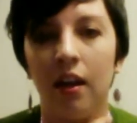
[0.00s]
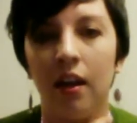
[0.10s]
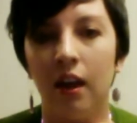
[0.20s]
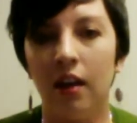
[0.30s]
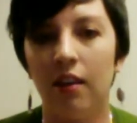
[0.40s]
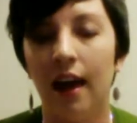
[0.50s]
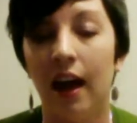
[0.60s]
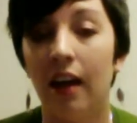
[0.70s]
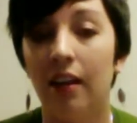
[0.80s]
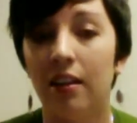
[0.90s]

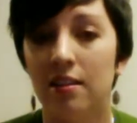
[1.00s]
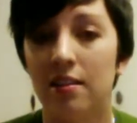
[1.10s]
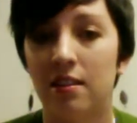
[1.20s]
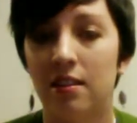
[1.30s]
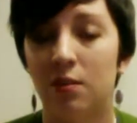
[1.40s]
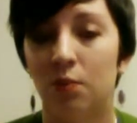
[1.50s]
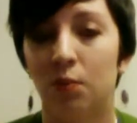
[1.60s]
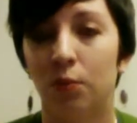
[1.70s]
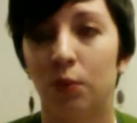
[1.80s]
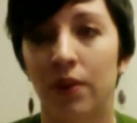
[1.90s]
that is
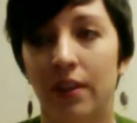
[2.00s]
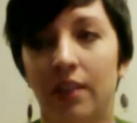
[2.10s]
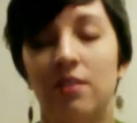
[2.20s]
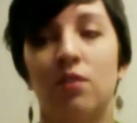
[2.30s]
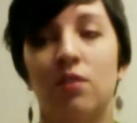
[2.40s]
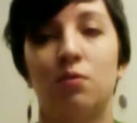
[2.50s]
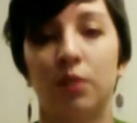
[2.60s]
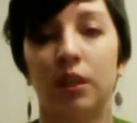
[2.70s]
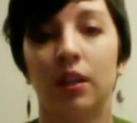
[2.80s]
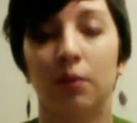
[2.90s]
one thing that's just
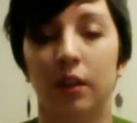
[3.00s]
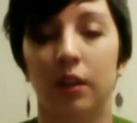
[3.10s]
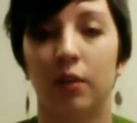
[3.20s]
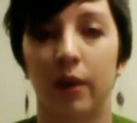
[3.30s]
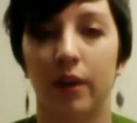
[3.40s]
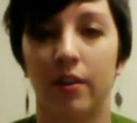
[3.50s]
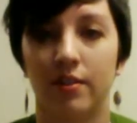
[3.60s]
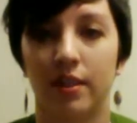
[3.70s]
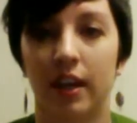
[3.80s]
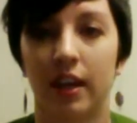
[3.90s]
really, really rare to
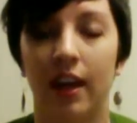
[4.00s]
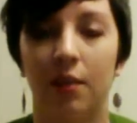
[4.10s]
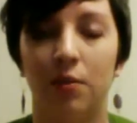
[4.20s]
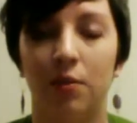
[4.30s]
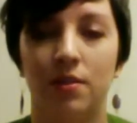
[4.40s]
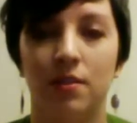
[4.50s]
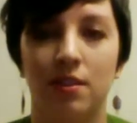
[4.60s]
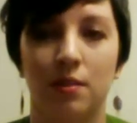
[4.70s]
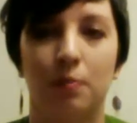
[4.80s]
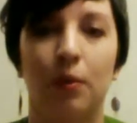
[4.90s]
see. And it was
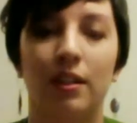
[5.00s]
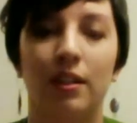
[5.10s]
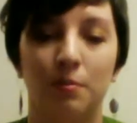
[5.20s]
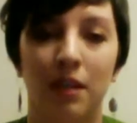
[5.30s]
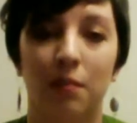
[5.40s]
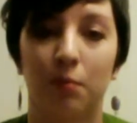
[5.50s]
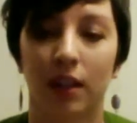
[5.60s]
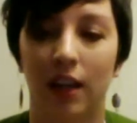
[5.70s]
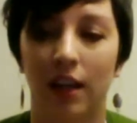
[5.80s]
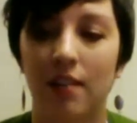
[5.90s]
disappointing to me in
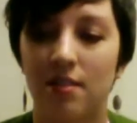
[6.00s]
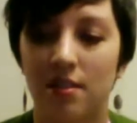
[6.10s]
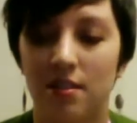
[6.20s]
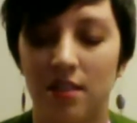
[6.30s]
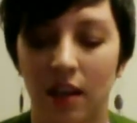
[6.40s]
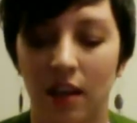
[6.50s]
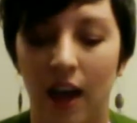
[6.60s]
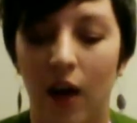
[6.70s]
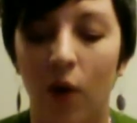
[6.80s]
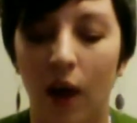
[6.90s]
Bloodlines to see that
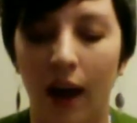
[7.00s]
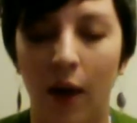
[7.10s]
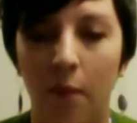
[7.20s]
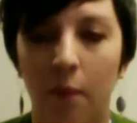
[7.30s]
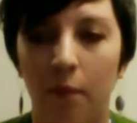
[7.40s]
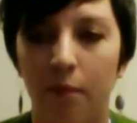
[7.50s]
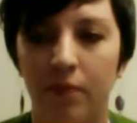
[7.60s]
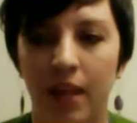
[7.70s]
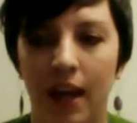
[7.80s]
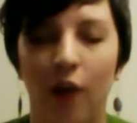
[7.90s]
how
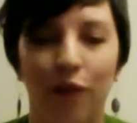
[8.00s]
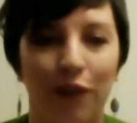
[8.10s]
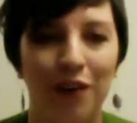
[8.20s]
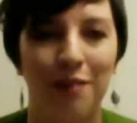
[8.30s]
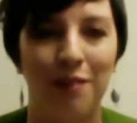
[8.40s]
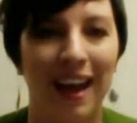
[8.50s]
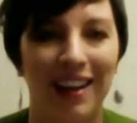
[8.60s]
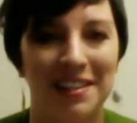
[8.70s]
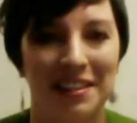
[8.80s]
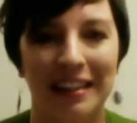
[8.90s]
far it
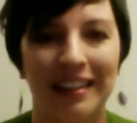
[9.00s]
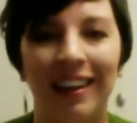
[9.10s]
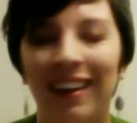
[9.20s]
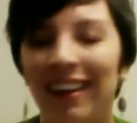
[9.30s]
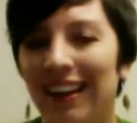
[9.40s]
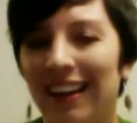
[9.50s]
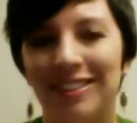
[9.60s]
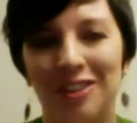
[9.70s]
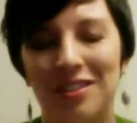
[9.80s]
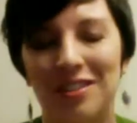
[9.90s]
backslid in
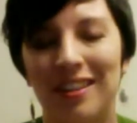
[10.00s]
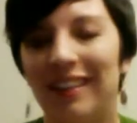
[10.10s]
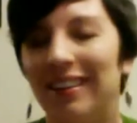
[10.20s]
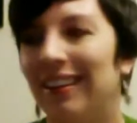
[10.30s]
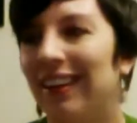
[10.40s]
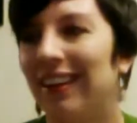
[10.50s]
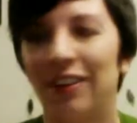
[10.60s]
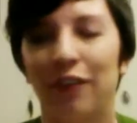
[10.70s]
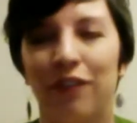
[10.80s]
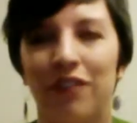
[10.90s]

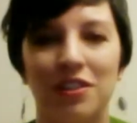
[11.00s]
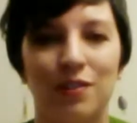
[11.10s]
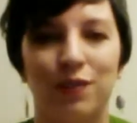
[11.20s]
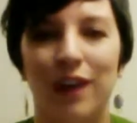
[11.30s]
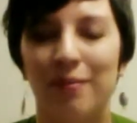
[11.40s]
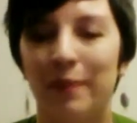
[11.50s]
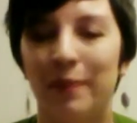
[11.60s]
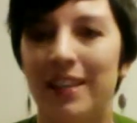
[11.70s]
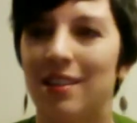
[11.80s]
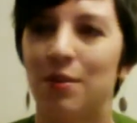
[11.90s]
the first 5
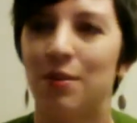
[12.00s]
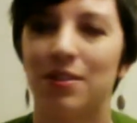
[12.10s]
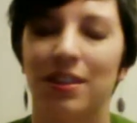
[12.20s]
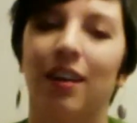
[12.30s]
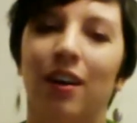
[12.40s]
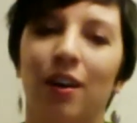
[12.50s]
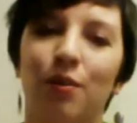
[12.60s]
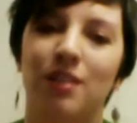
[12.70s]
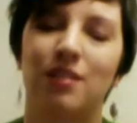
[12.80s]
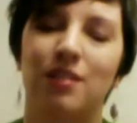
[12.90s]
minutes. I was like, oh,
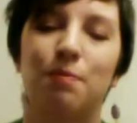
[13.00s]
this